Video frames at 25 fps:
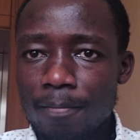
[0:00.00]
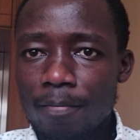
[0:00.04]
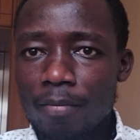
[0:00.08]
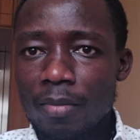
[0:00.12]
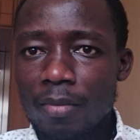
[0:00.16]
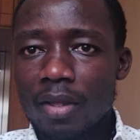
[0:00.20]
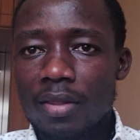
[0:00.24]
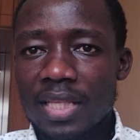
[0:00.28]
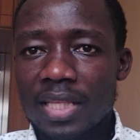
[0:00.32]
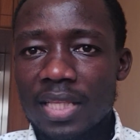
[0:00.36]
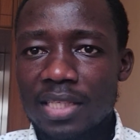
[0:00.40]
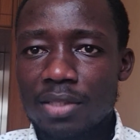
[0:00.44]

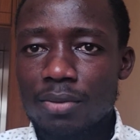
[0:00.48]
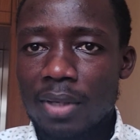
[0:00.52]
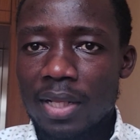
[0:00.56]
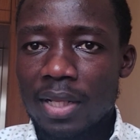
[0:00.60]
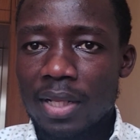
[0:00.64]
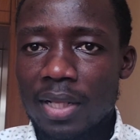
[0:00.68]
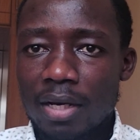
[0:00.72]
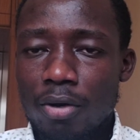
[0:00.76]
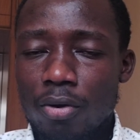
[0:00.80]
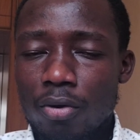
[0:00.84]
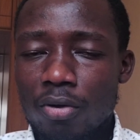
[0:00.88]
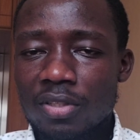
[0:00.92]
These were the
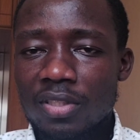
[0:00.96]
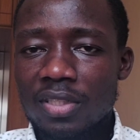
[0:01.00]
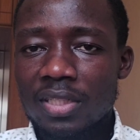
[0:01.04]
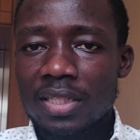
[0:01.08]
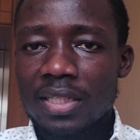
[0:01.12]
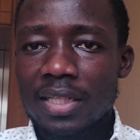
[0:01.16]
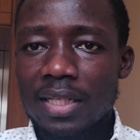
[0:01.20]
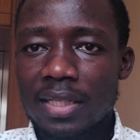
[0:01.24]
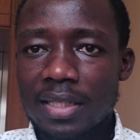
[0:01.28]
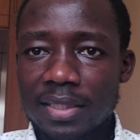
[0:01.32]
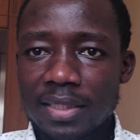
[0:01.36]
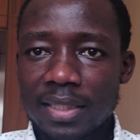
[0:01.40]
constraints and
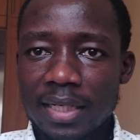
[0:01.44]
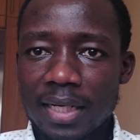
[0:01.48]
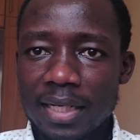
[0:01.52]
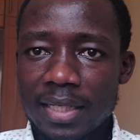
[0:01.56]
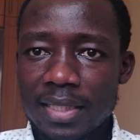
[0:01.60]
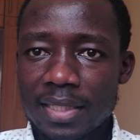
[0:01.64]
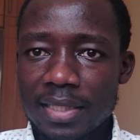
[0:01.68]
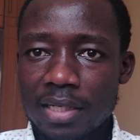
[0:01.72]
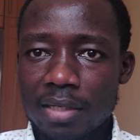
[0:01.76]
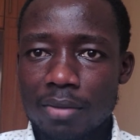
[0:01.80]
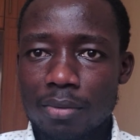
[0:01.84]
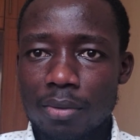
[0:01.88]
the challenges
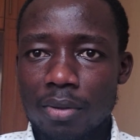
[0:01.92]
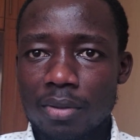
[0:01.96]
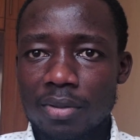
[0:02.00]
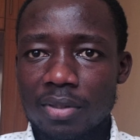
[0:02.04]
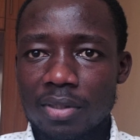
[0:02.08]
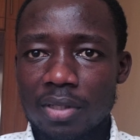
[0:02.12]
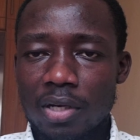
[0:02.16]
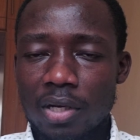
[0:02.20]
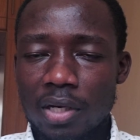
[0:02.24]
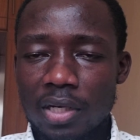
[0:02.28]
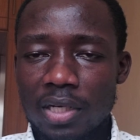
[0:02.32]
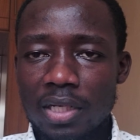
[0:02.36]
that I was
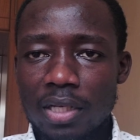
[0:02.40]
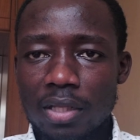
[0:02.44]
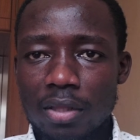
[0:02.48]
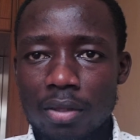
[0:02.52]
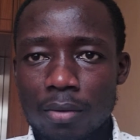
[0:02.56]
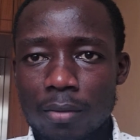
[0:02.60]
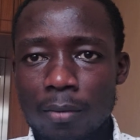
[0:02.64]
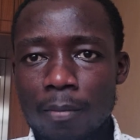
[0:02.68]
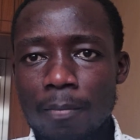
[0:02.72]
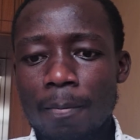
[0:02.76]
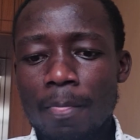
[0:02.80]
getting through.